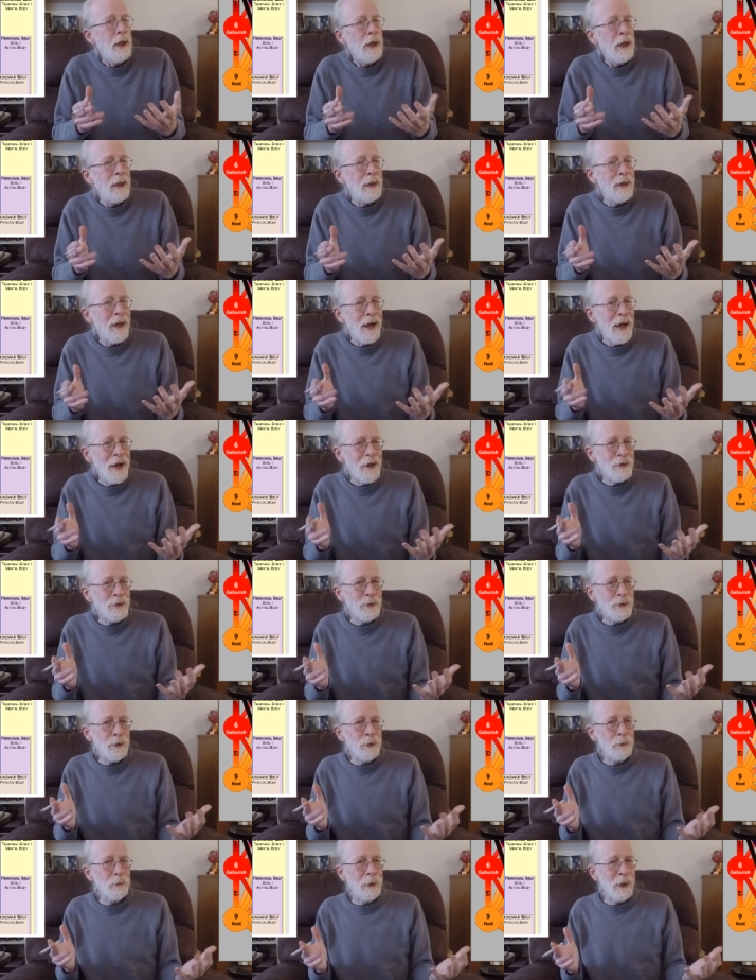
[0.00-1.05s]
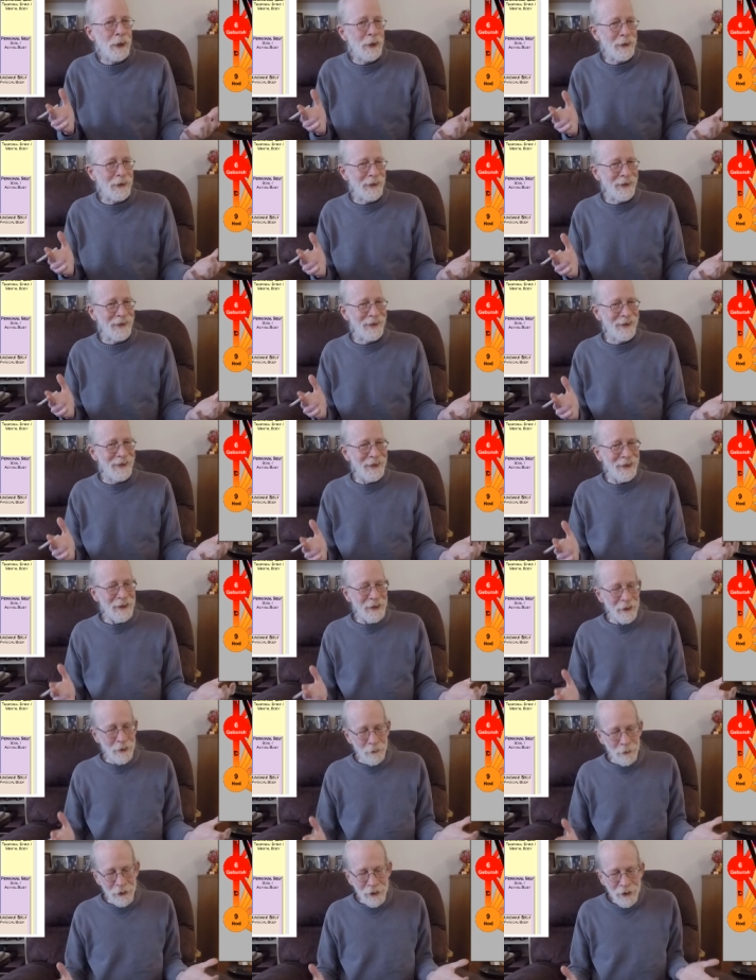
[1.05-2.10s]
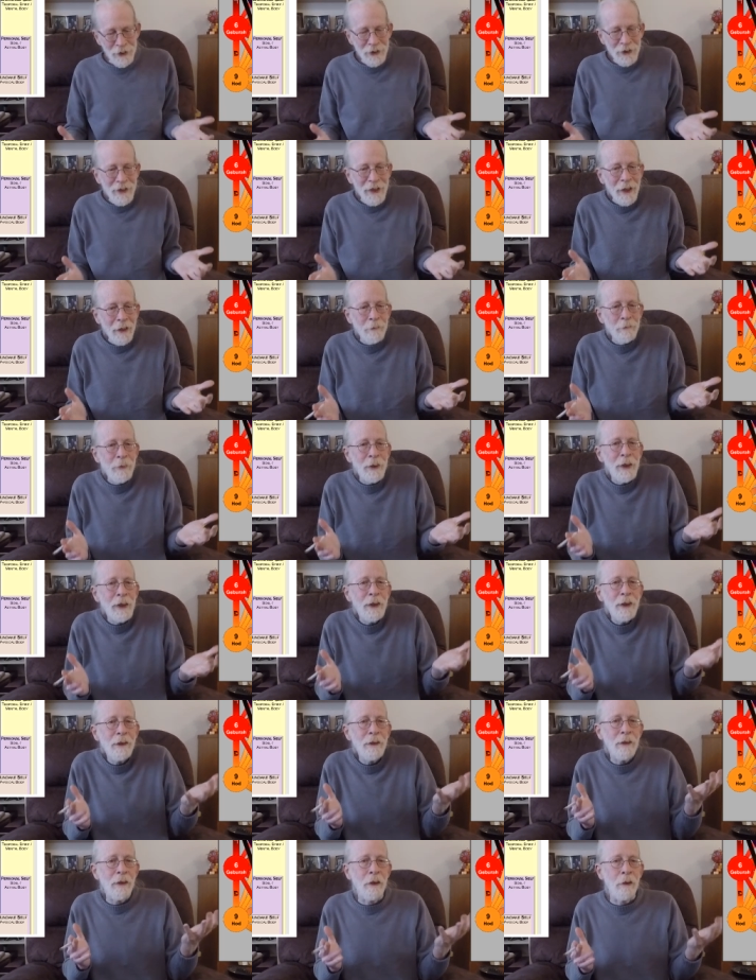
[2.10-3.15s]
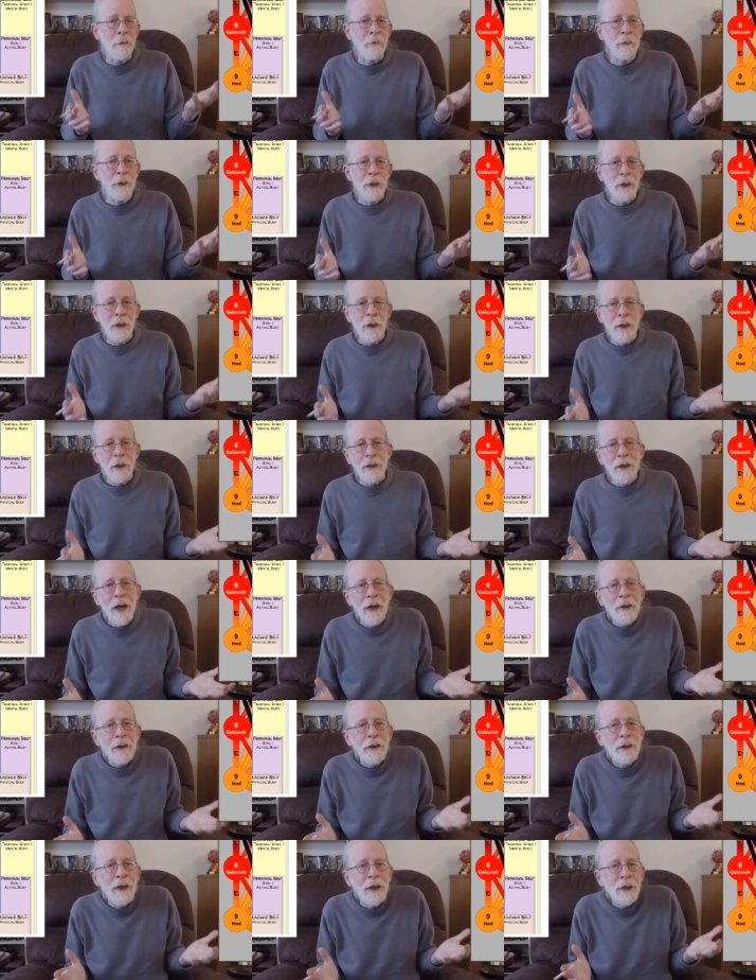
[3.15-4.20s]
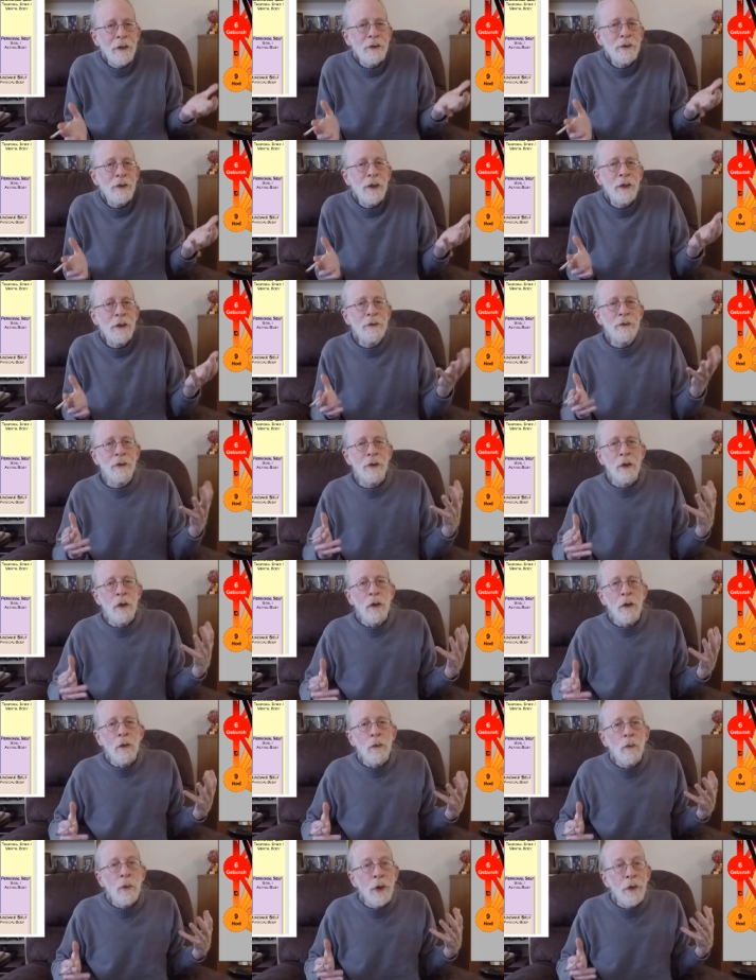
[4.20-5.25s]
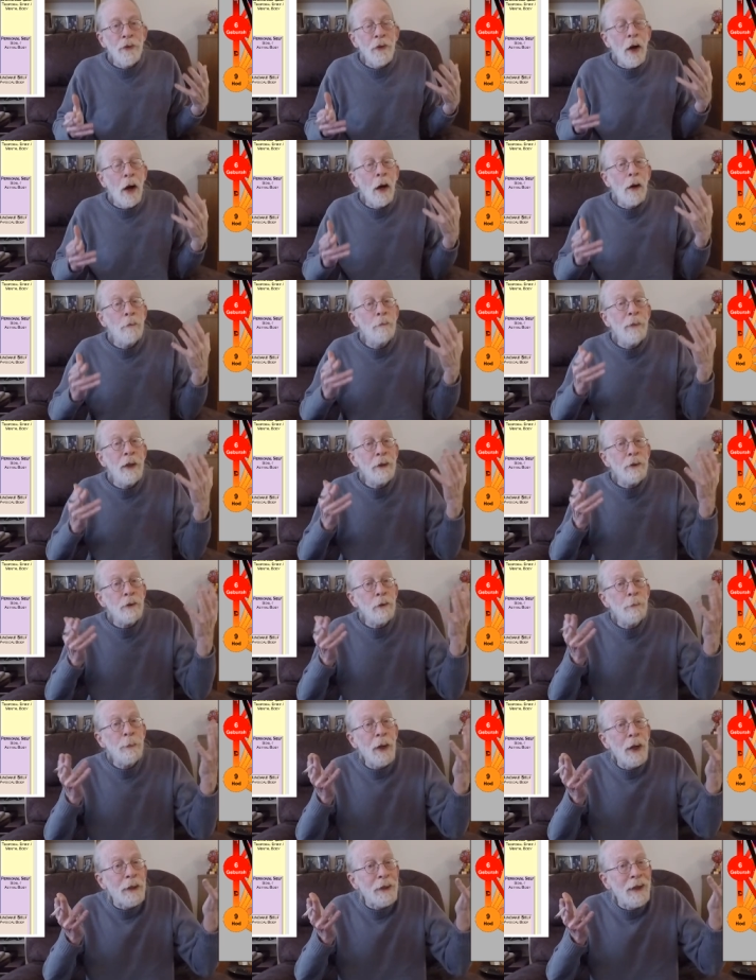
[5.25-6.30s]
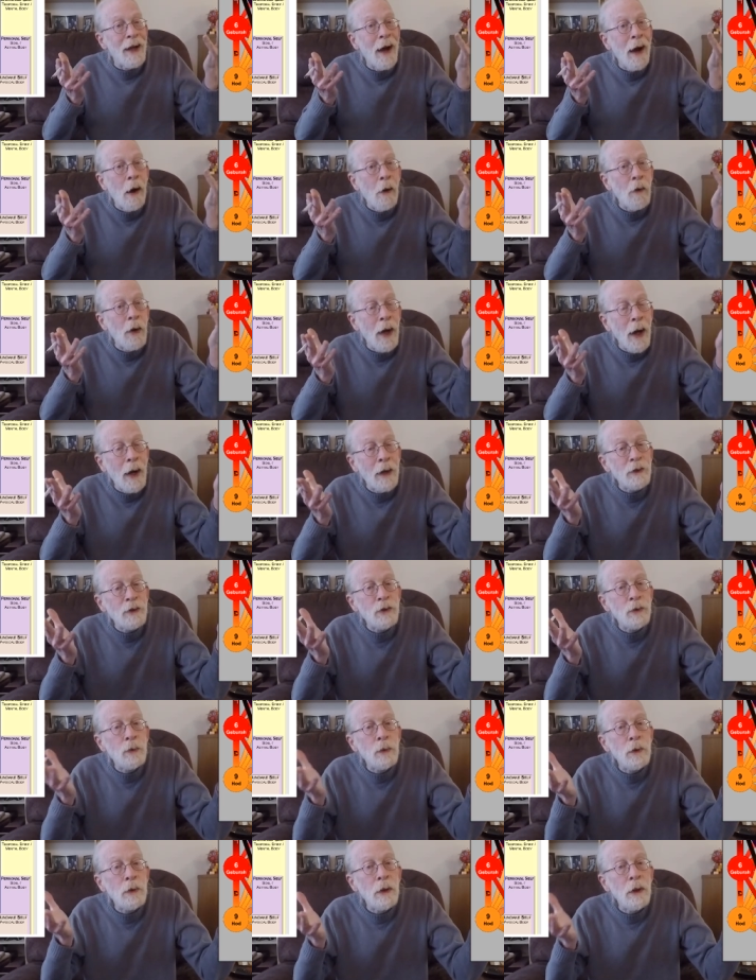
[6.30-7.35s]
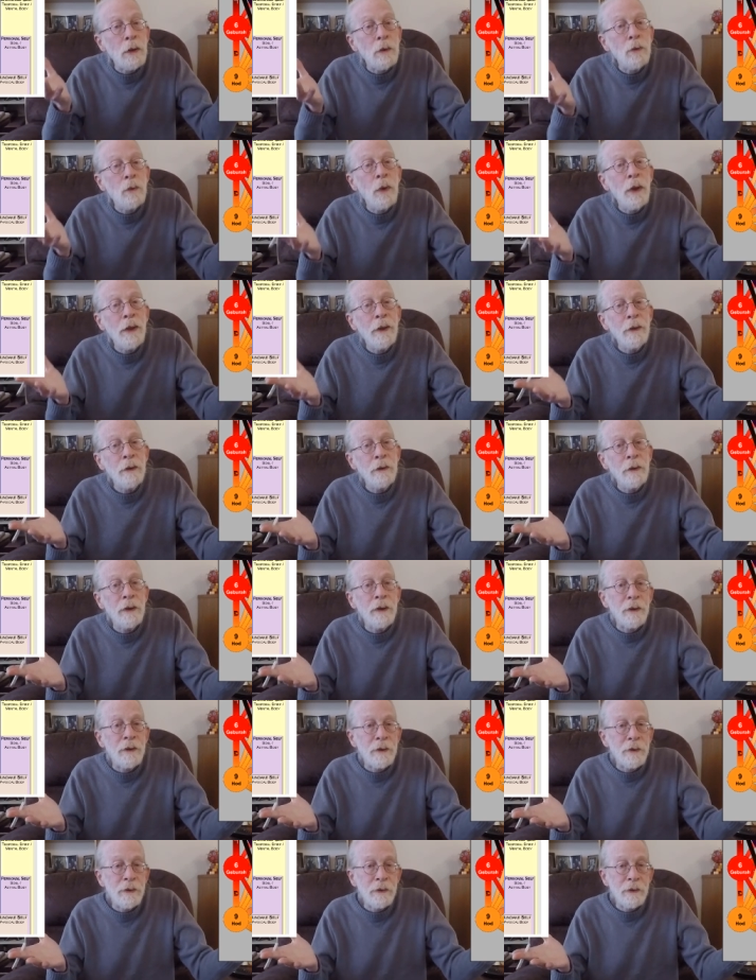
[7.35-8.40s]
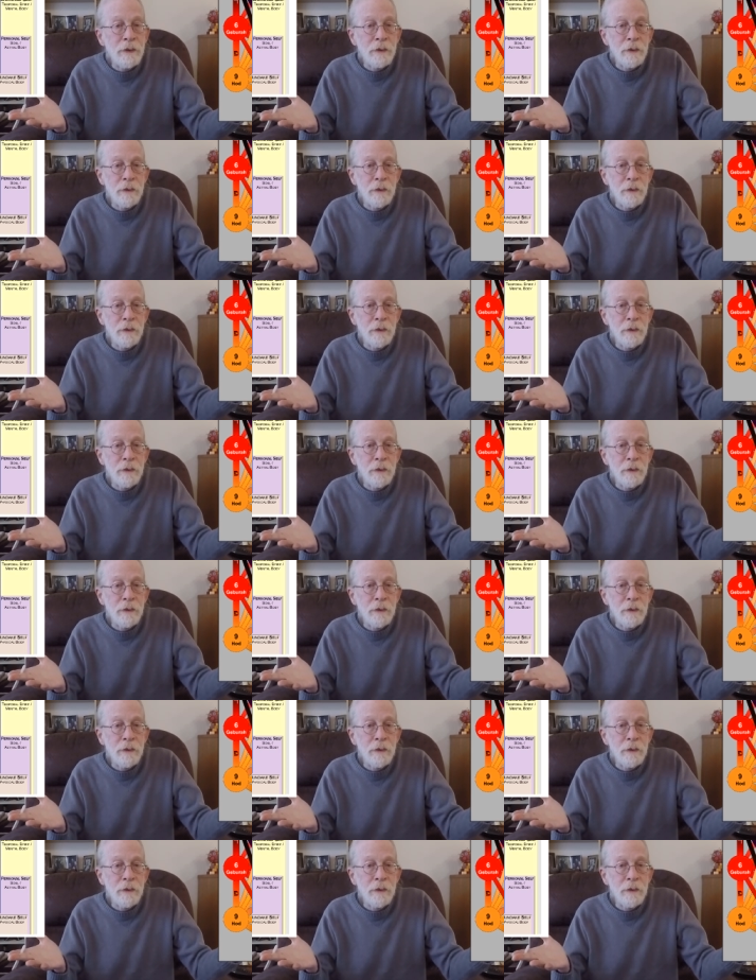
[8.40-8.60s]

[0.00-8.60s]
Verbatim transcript: an astral body, which is that medium that connects us with our mental body, our actual awareness.